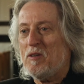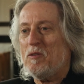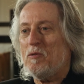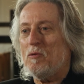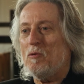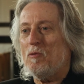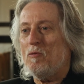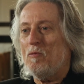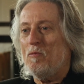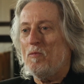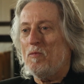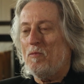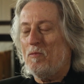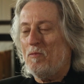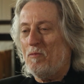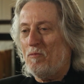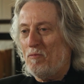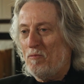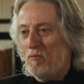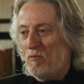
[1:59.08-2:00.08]
to
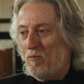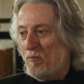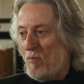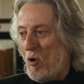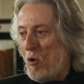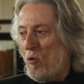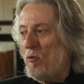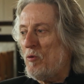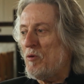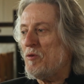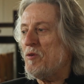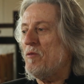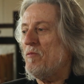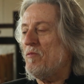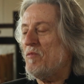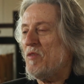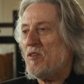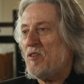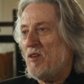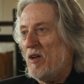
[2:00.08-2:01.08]
mold
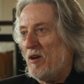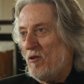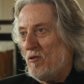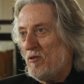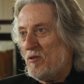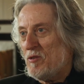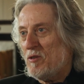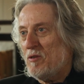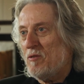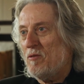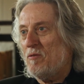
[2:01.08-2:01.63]
the singers,